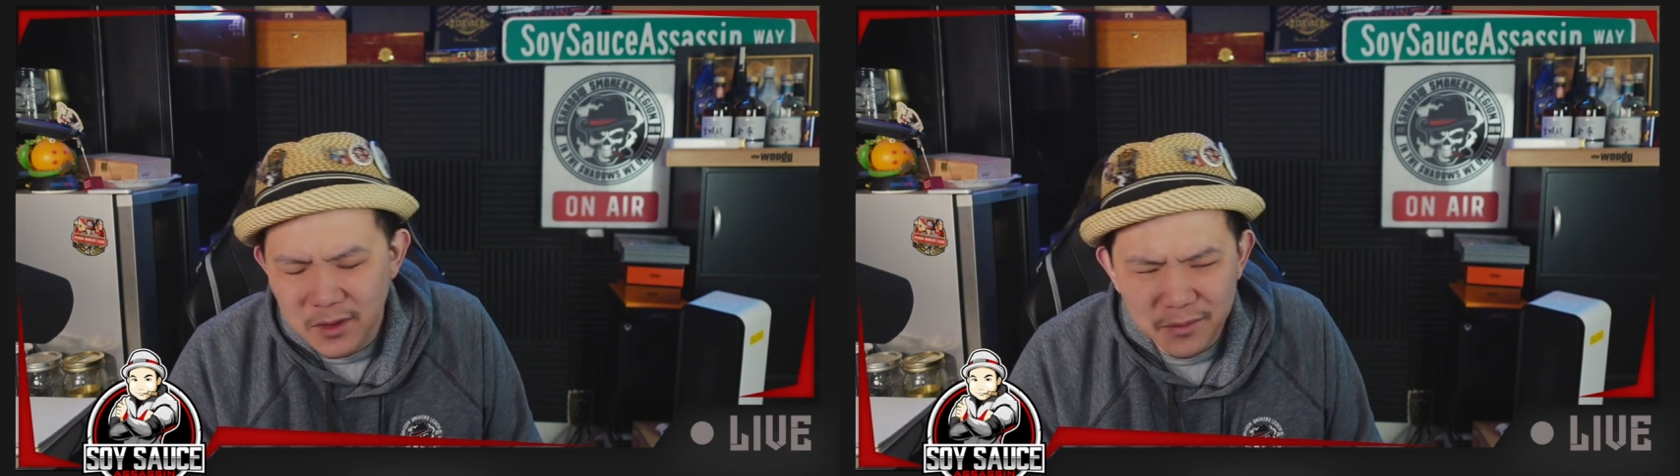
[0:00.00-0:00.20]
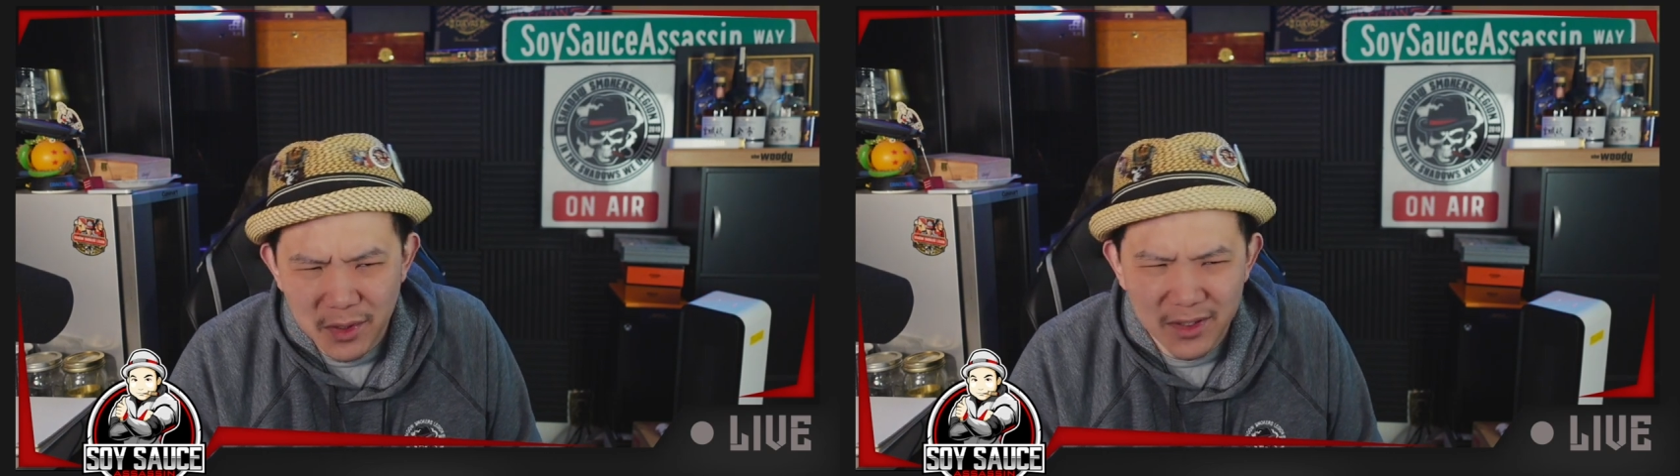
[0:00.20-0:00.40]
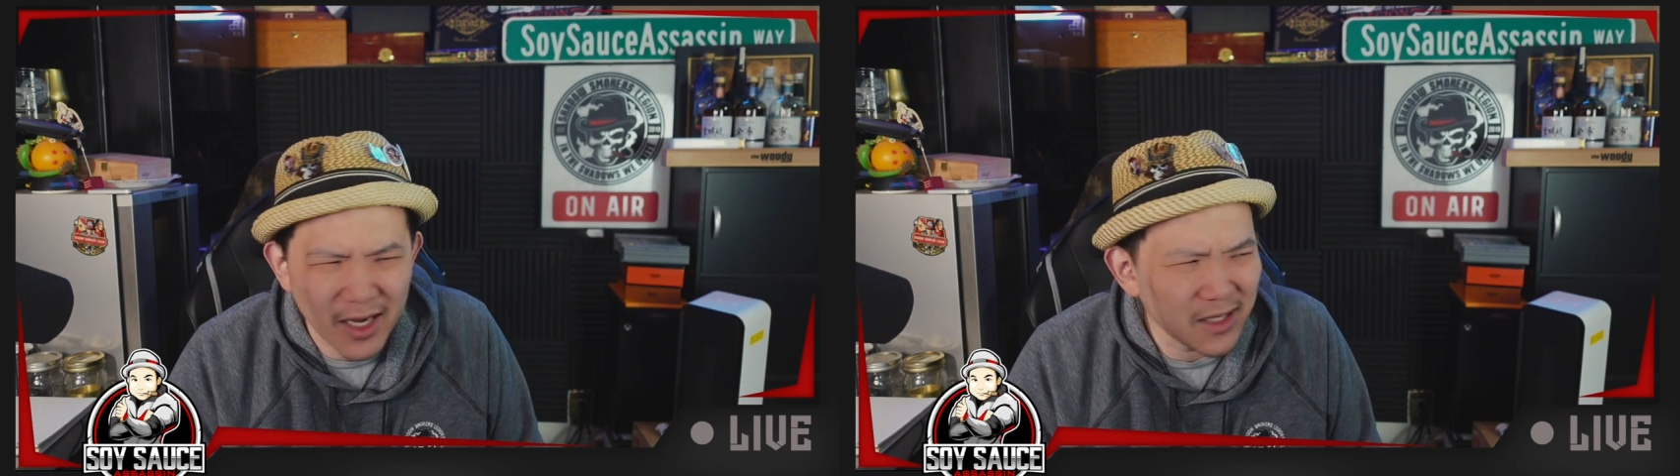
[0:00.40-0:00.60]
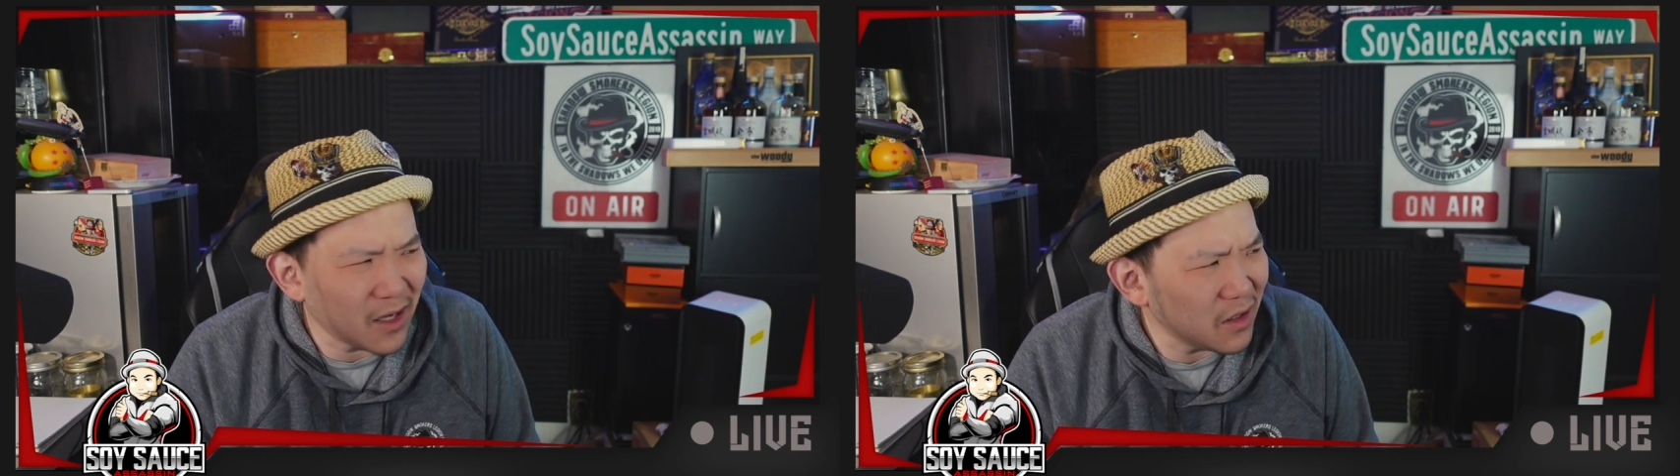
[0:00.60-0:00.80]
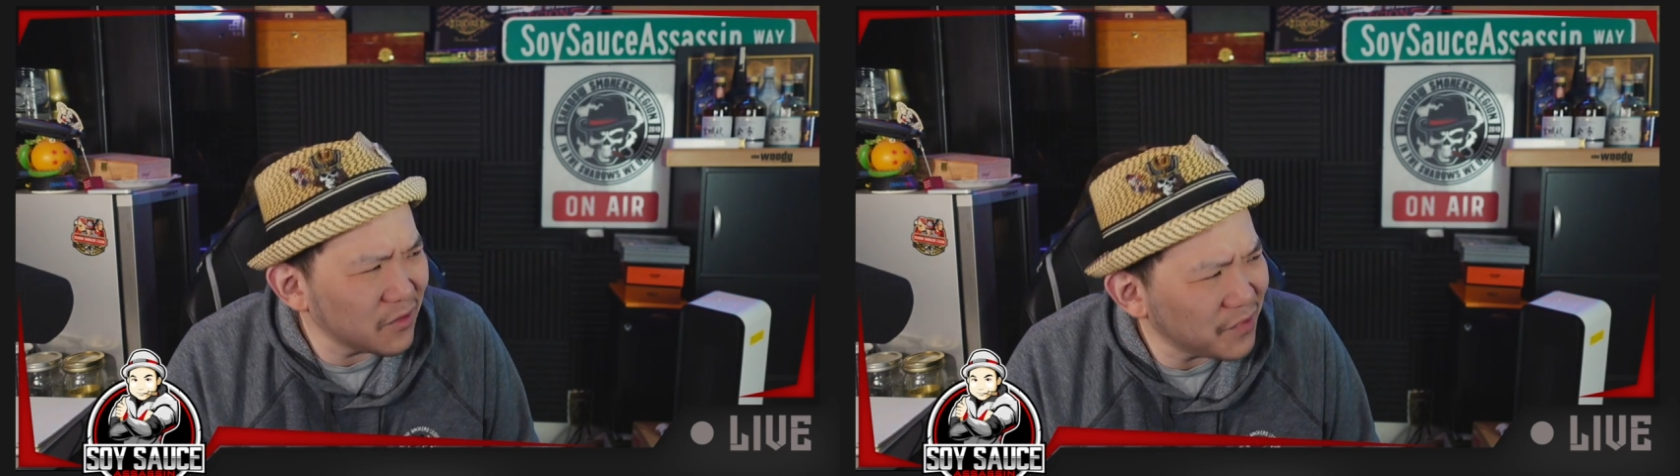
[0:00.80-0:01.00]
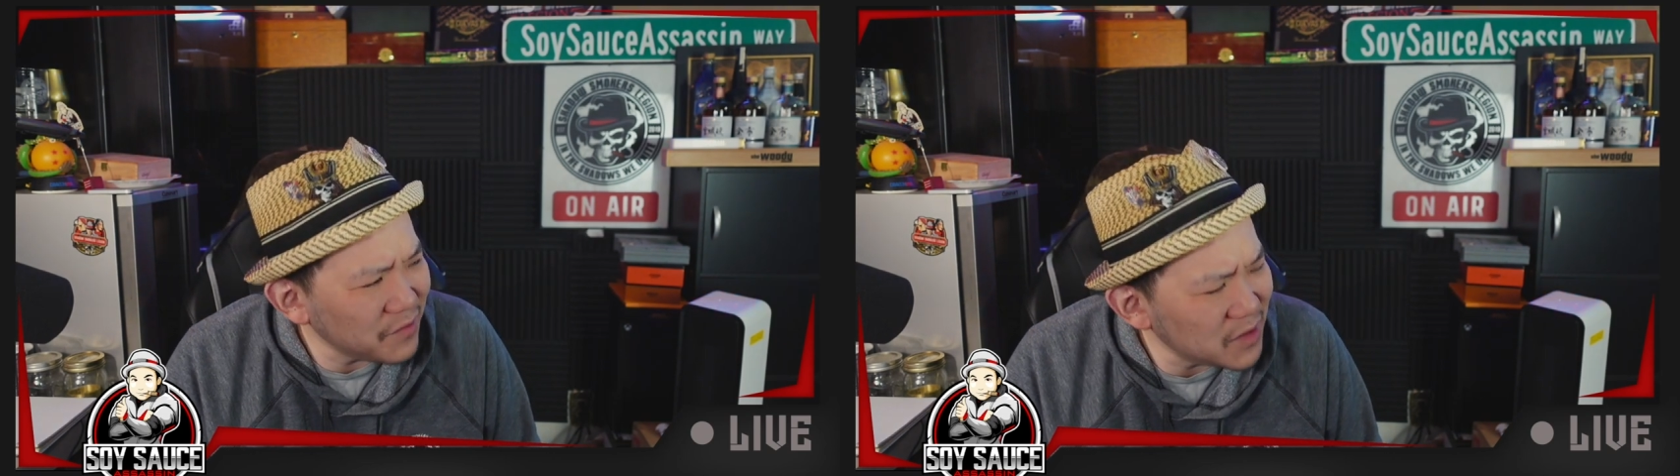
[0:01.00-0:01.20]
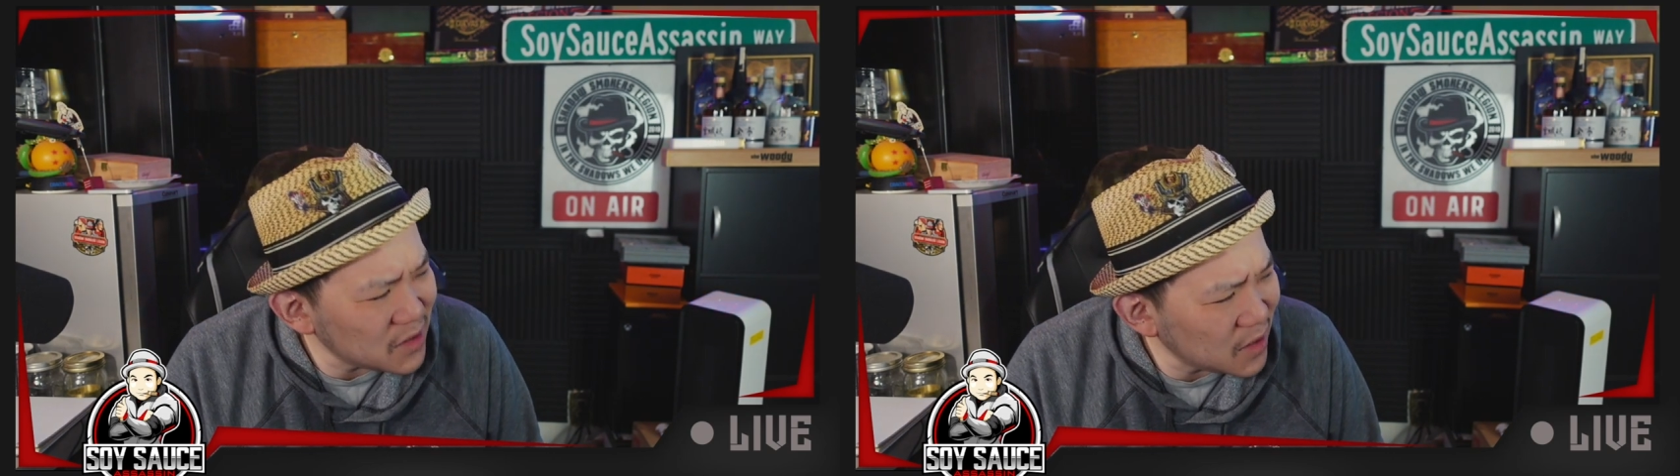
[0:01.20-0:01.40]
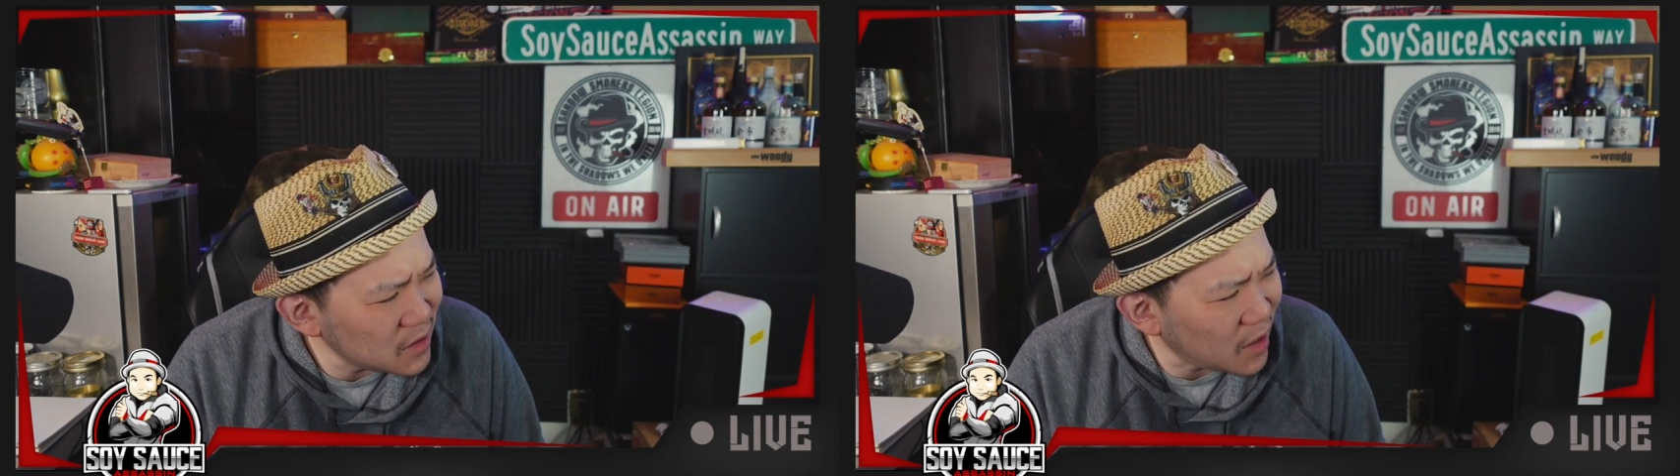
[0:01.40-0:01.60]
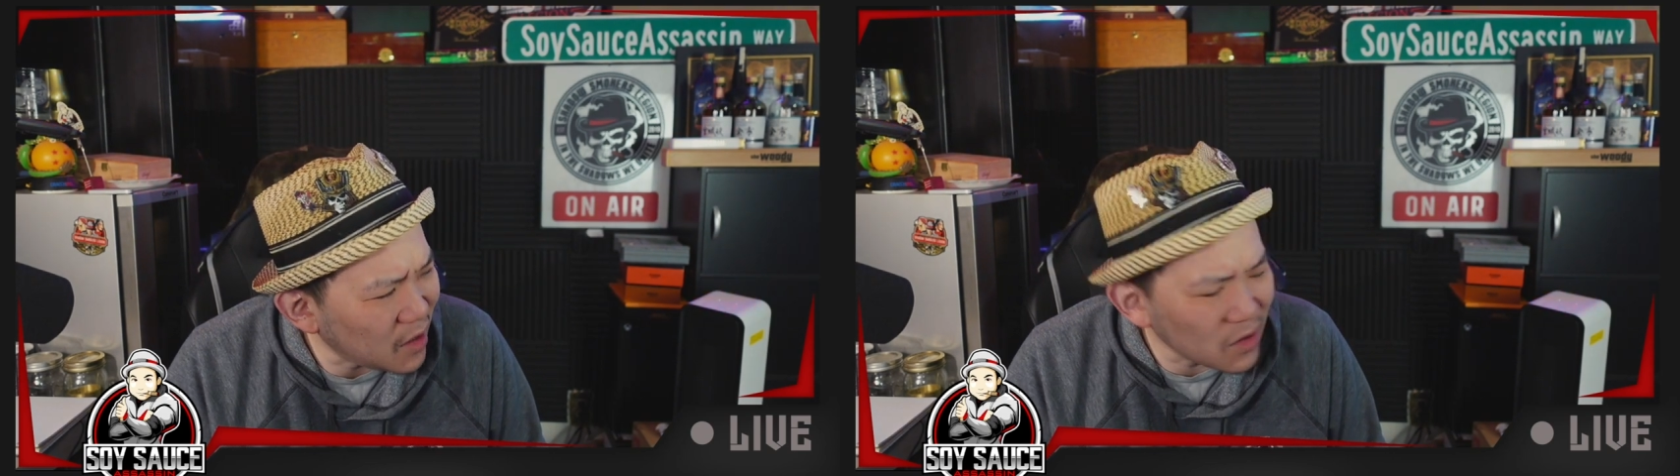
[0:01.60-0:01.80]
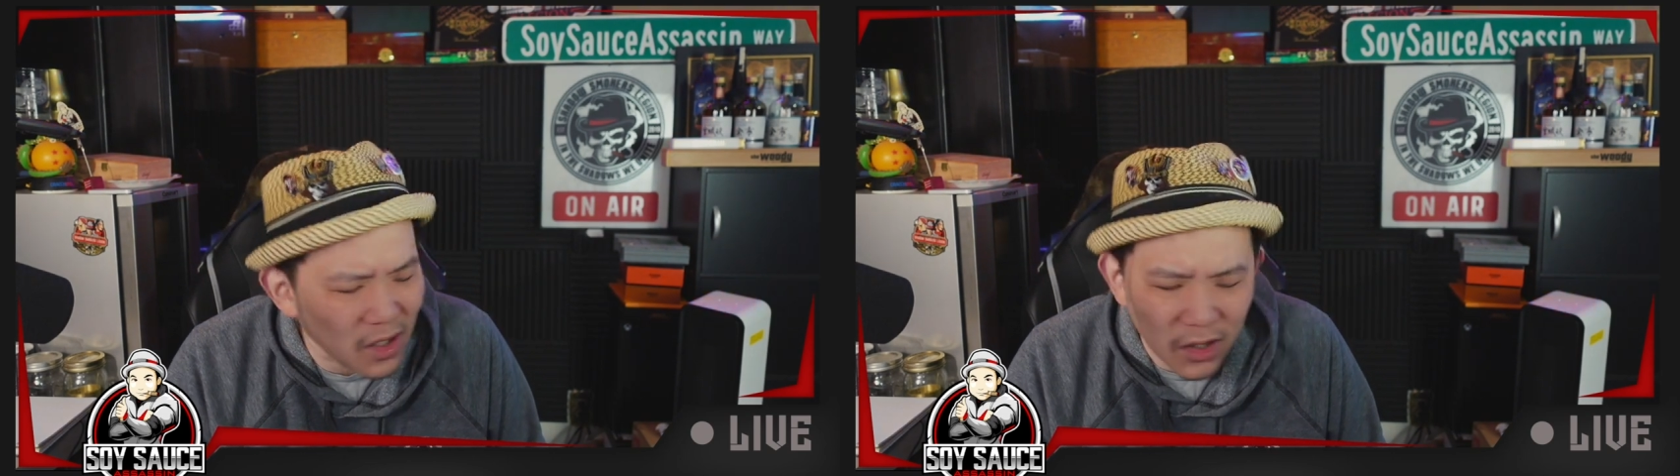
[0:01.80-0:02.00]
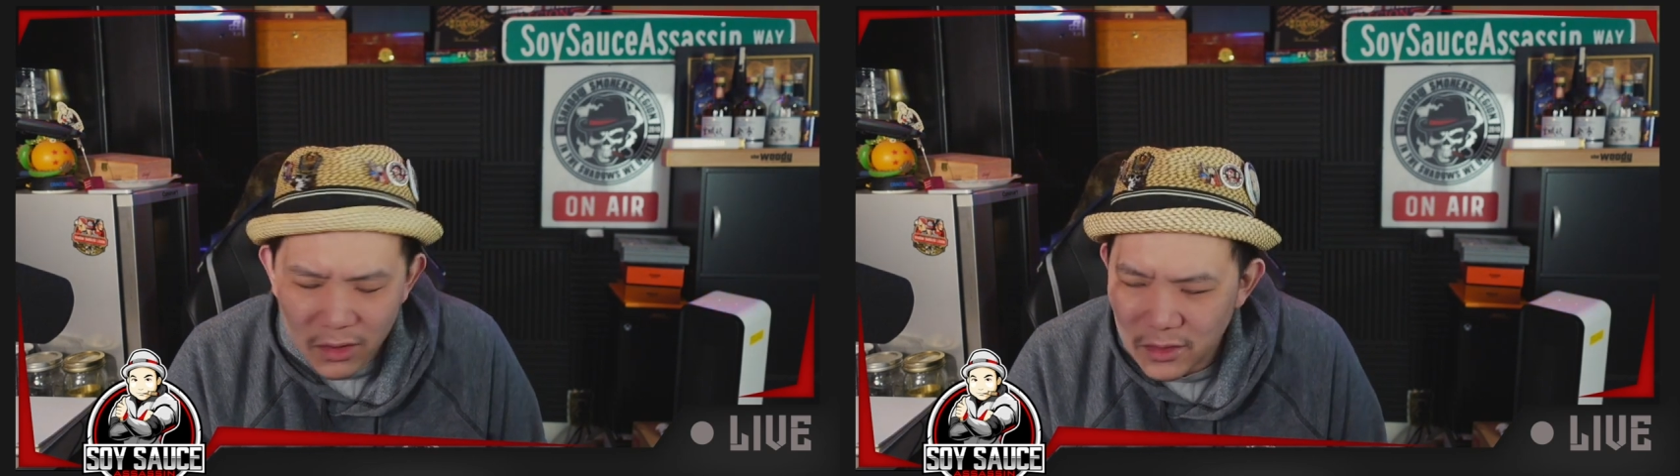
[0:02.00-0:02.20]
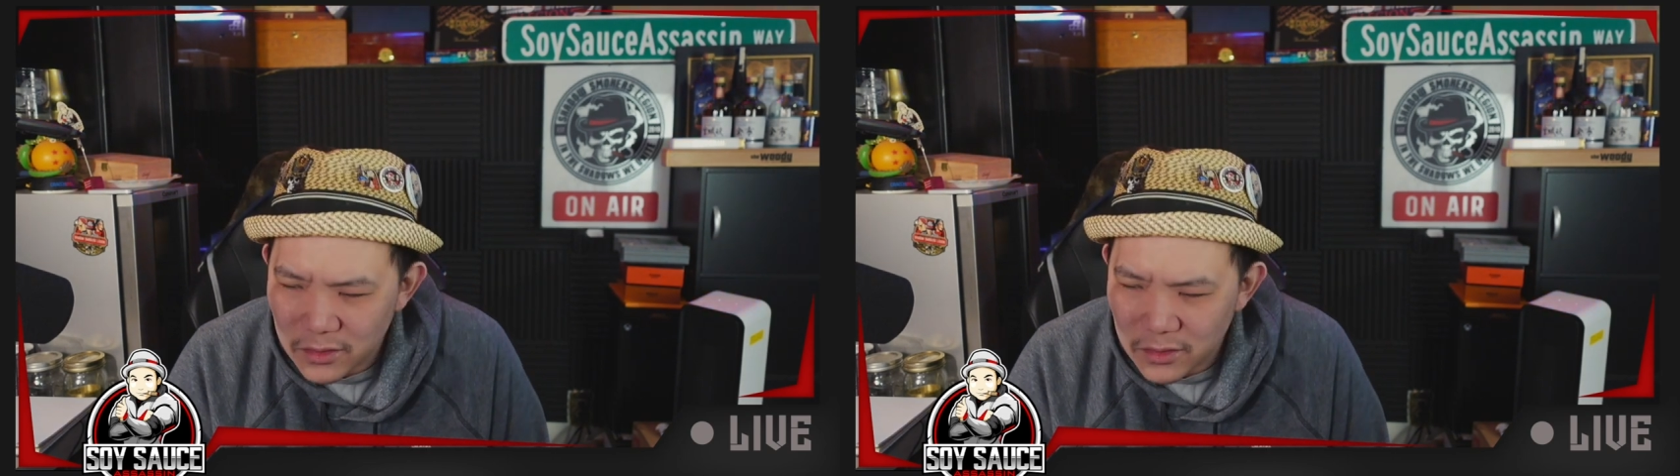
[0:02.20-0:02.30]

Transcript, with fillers: But nine dollar fifty cent, I don't know.